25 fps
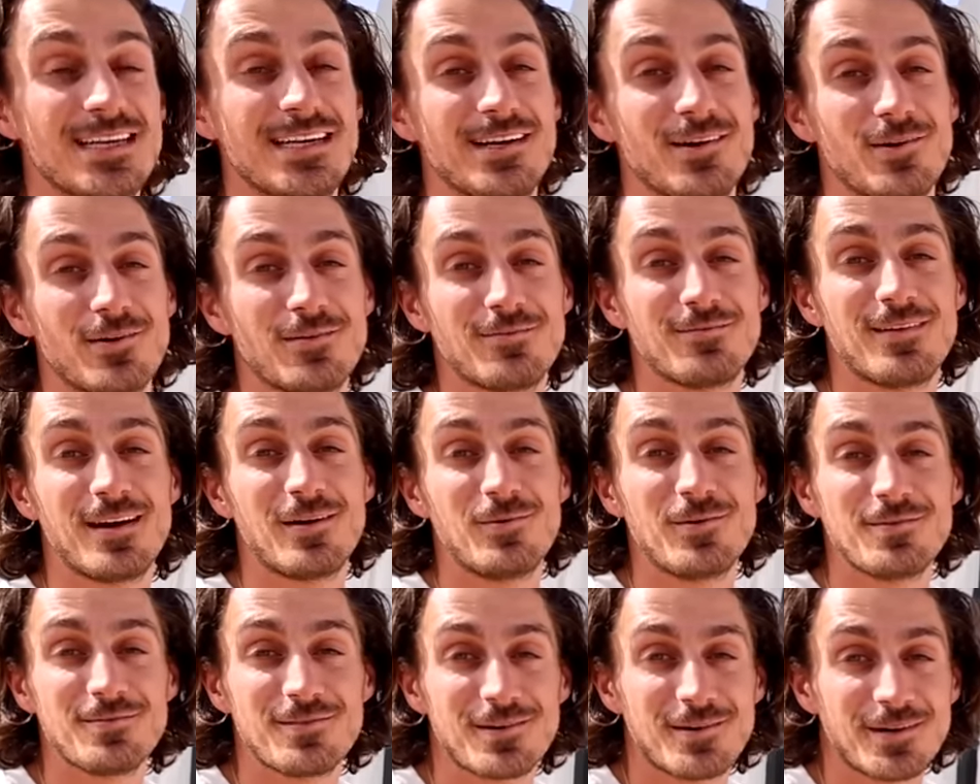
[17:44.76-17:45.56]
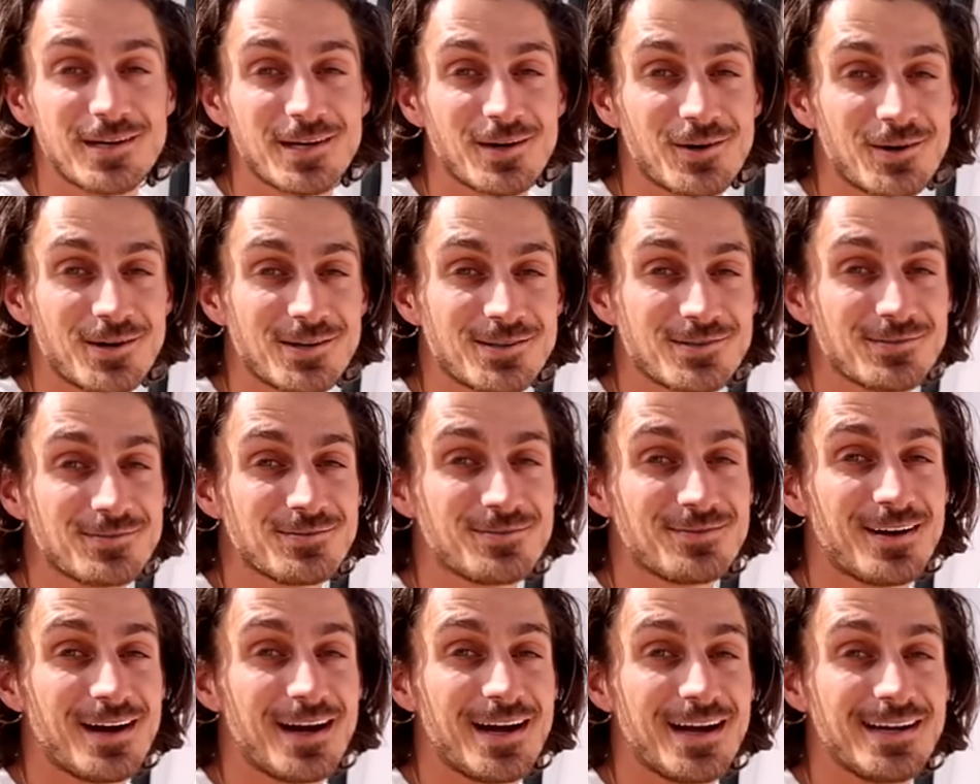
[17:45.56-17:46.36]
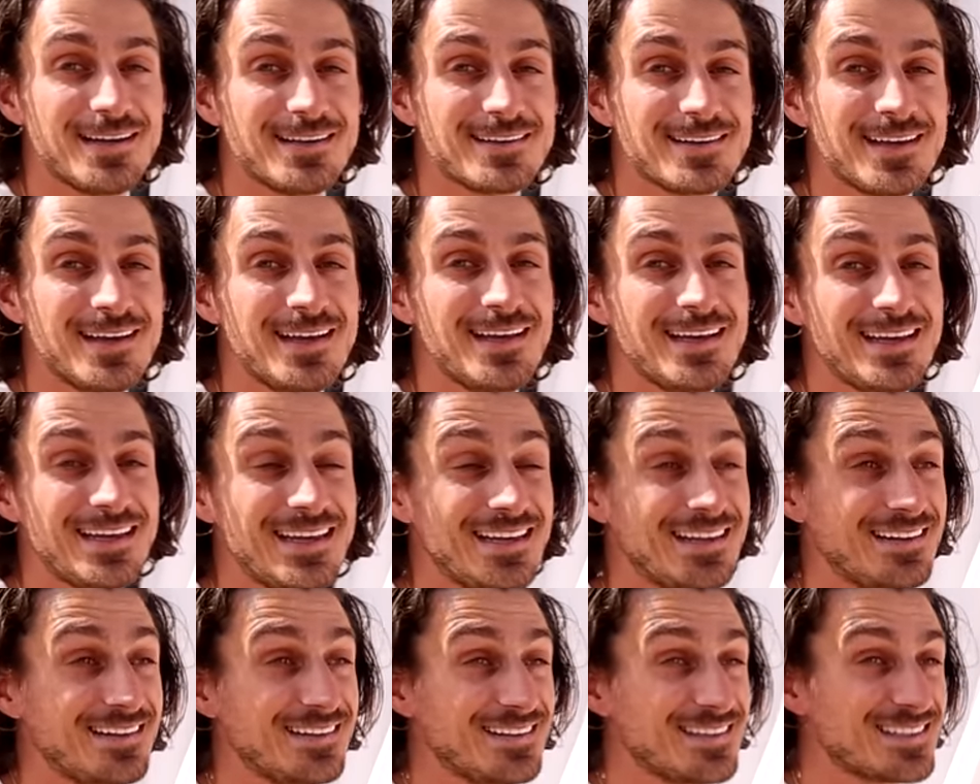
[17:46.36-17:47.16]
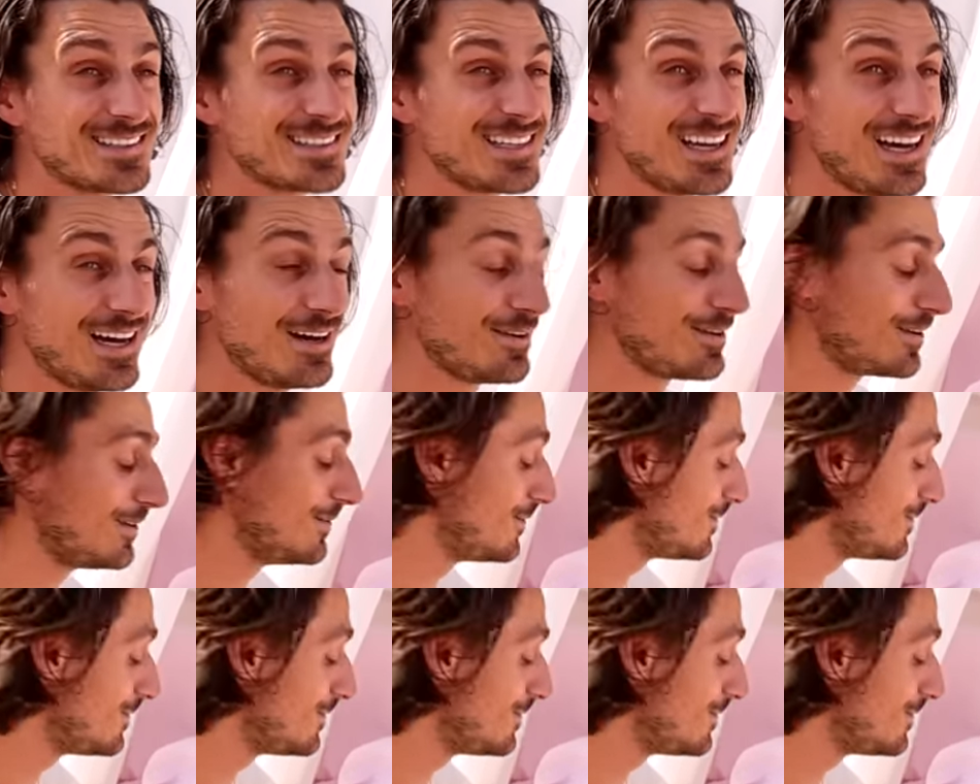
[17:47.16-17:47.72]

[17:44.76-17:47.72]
they are very, very hard to find in the south